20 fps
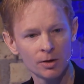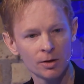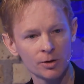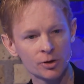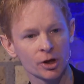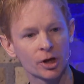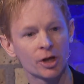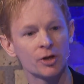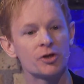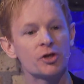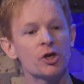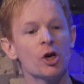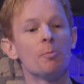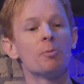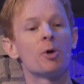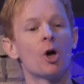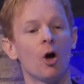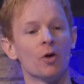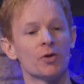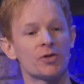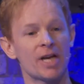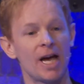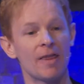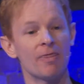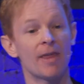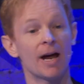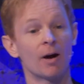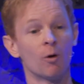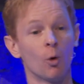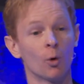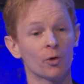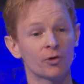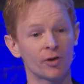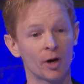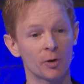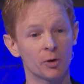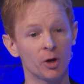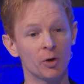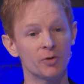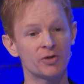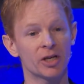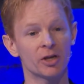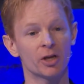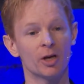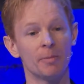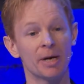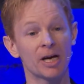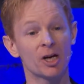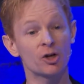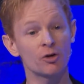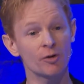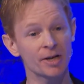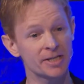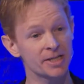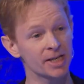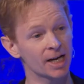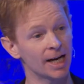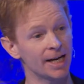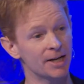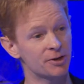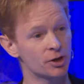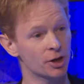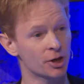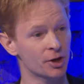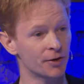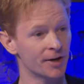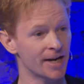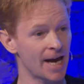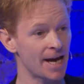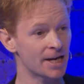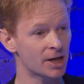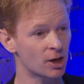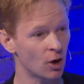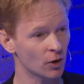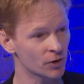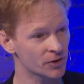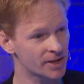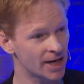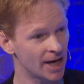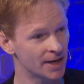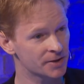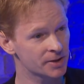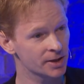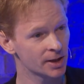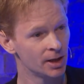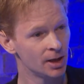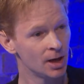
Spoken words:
to consume content, they're also using them increasingly to create content.